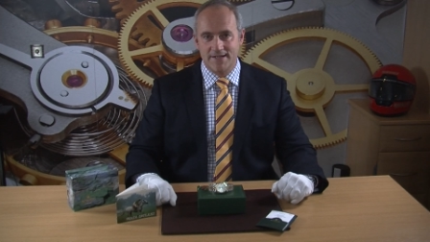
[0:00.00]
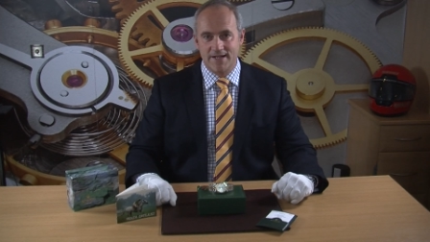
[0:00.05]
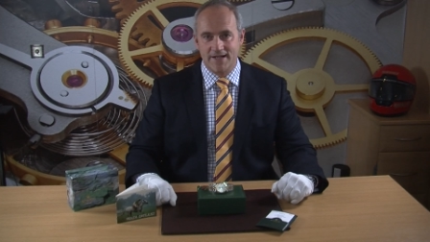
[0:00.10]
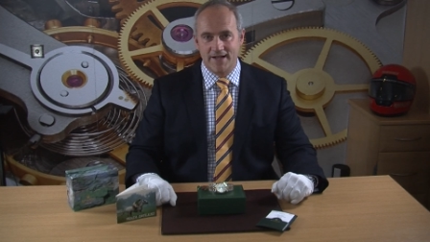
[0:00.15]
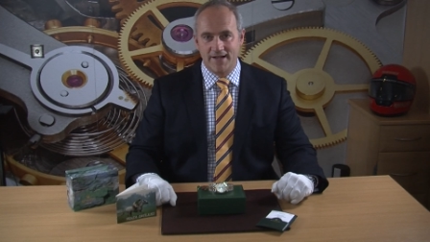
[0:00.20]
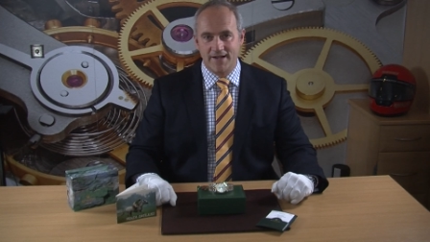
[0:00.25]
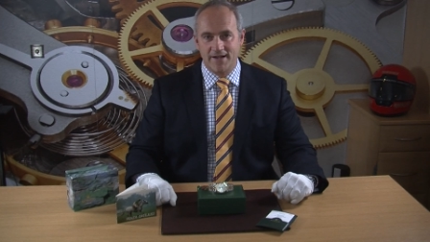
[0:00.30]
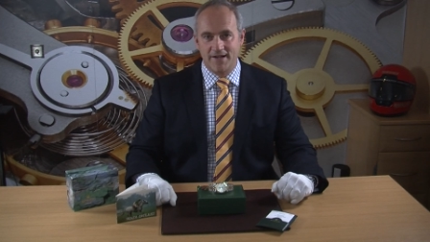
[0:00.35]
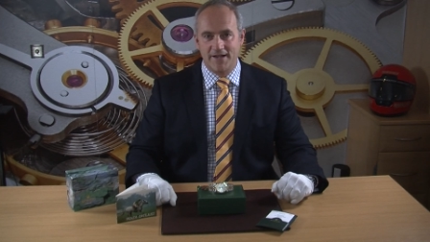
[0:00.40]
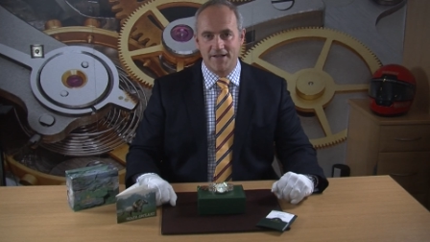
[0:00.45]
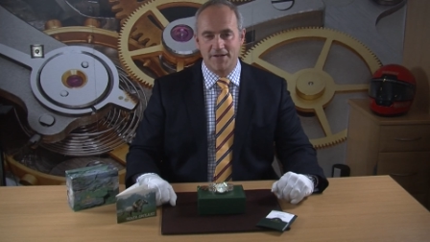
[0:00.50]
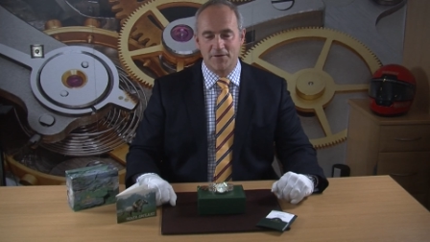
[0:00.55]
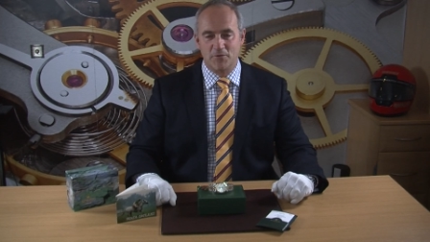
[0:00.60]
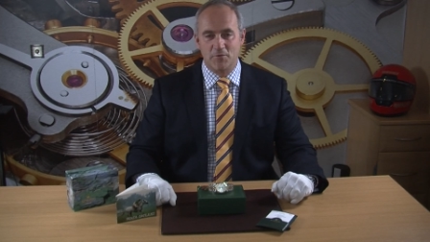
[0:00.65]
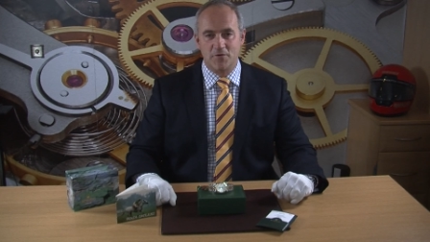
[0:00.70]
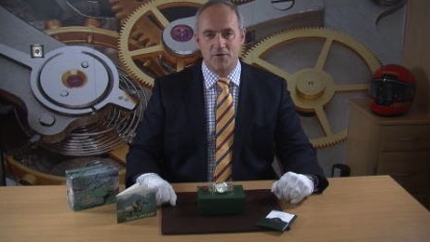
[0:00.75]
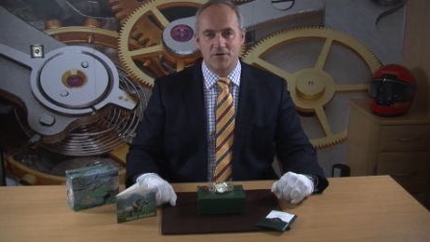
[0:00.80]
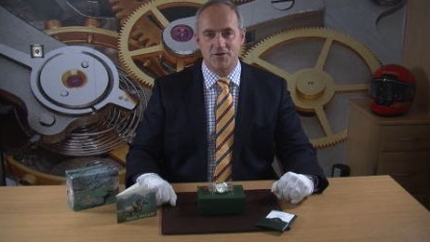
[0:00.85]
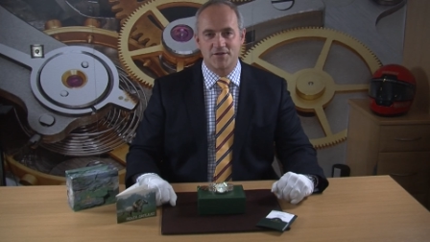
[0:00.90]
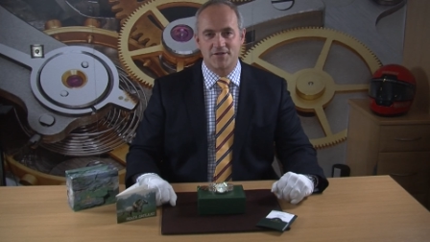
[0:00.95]
uh, and a
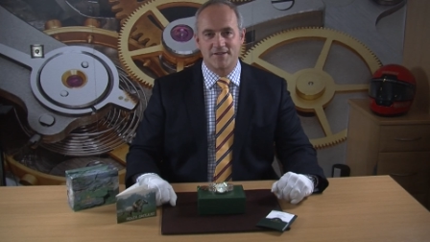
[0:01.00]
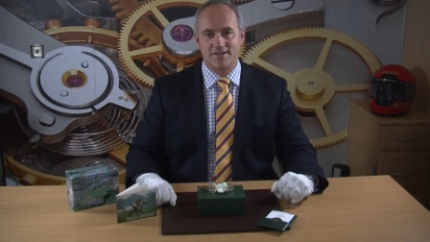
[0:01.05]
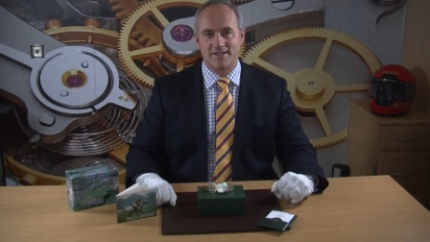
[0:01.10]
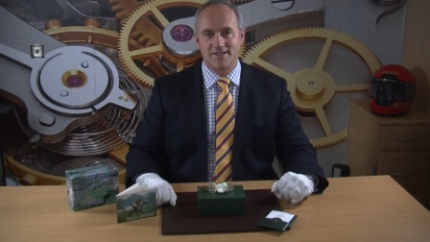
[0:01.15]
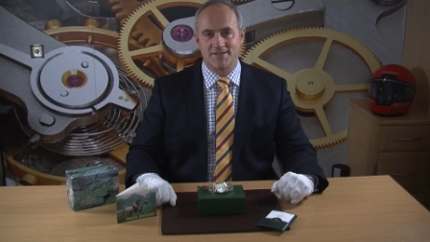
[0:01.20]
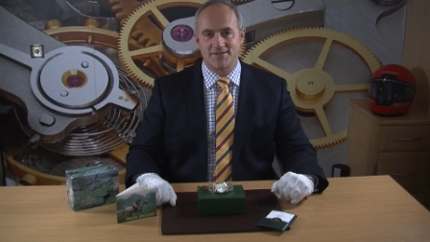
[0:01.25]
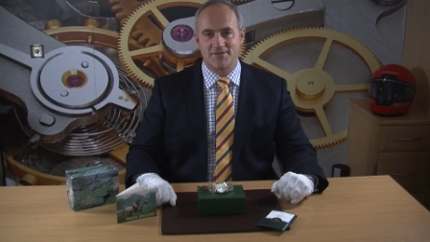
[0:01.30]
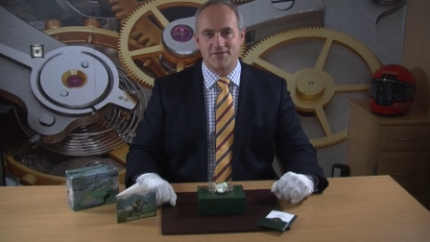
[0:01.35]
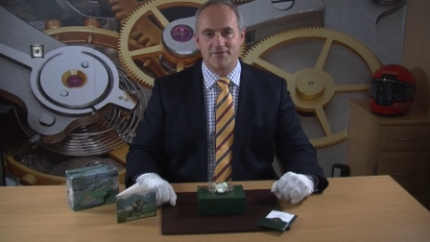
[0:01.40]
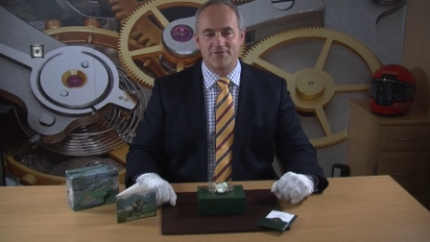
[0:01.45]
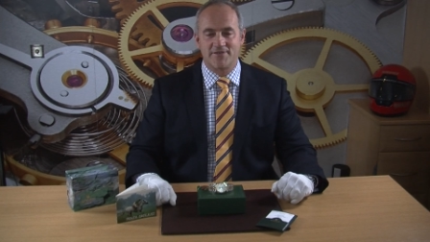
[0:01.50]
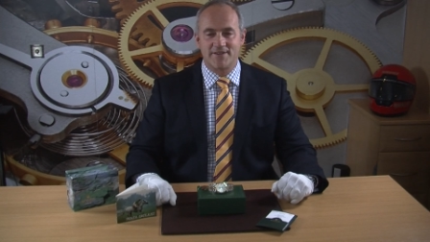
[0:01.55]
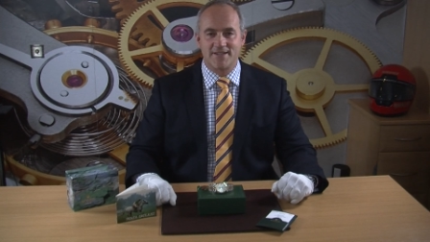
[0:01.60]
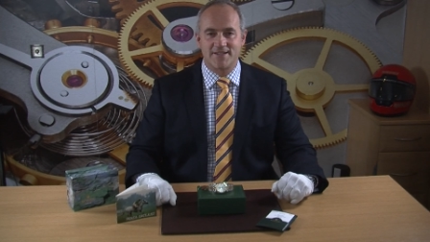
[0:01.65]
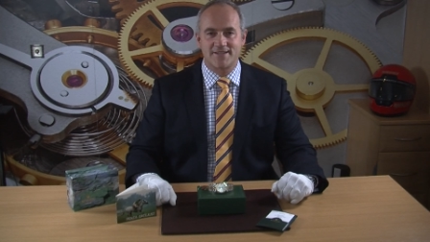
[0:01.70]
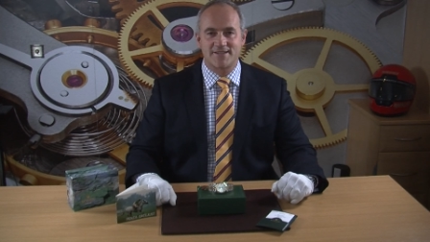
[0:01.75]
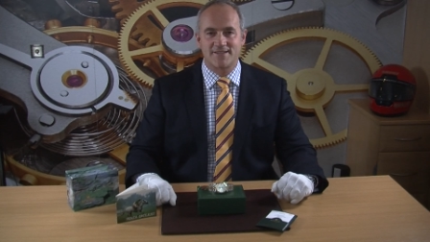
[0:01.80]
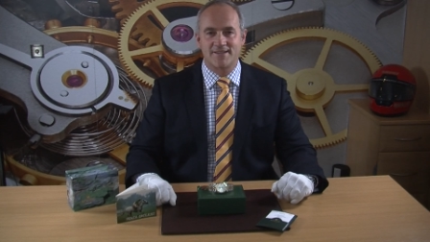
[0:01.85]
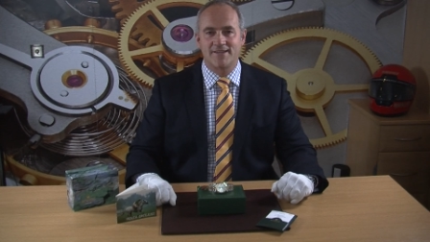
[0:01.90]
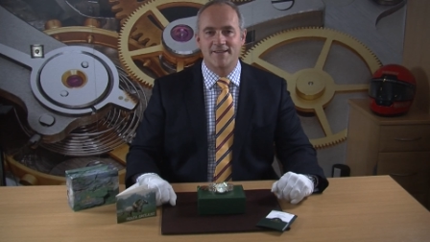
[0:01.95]
watch that has
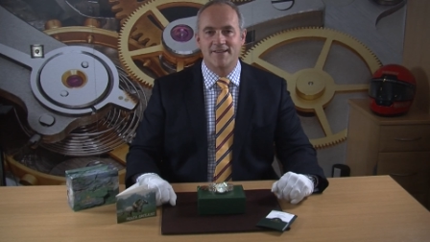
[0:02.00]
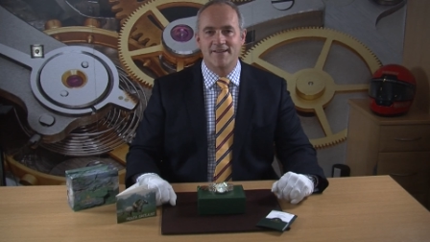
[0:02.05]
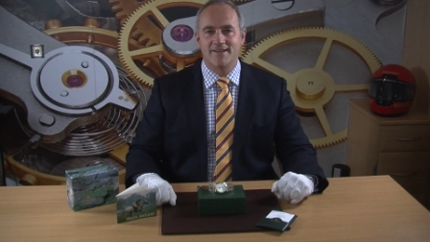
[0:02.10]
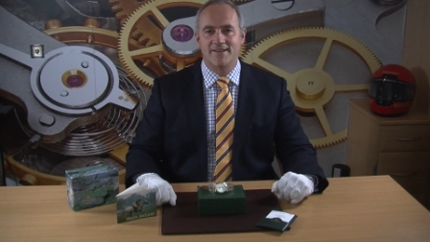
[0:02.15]
graced